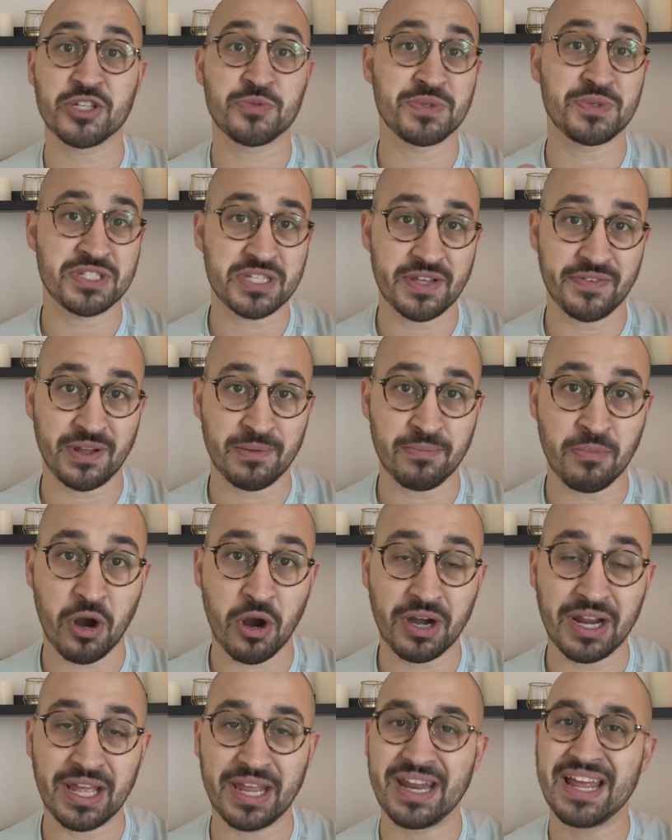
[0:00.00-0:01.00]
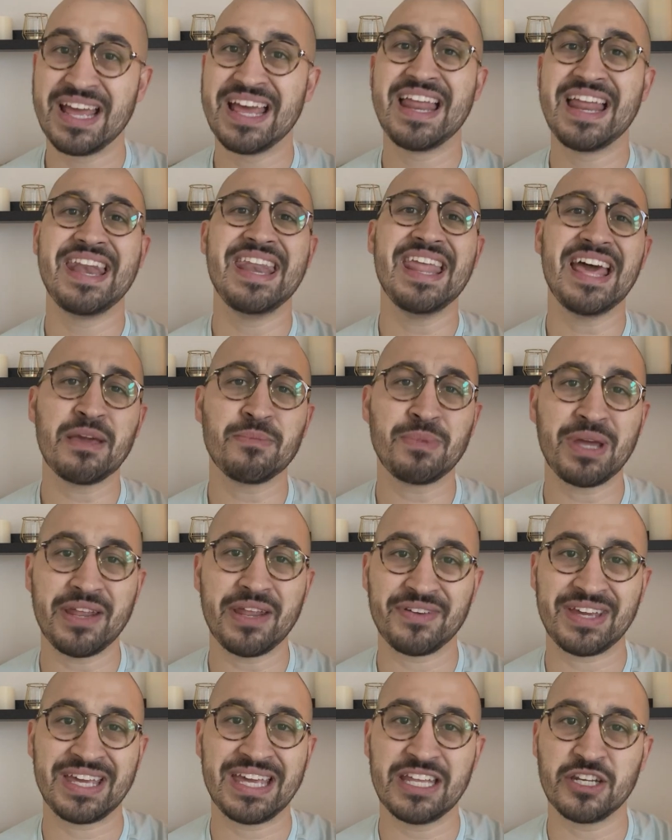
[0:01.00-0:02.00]
specific market. Now you might have
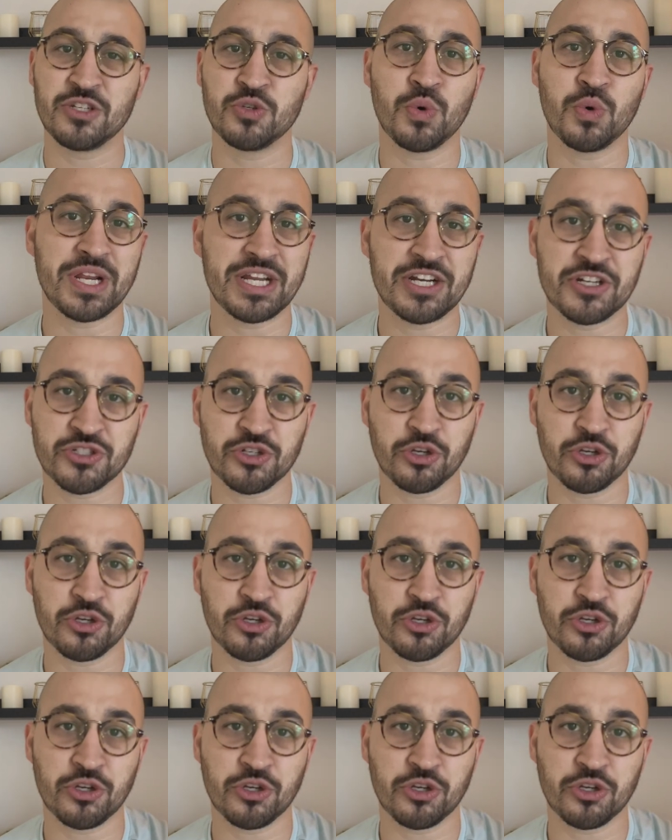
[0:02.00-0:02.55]
a kid twenty years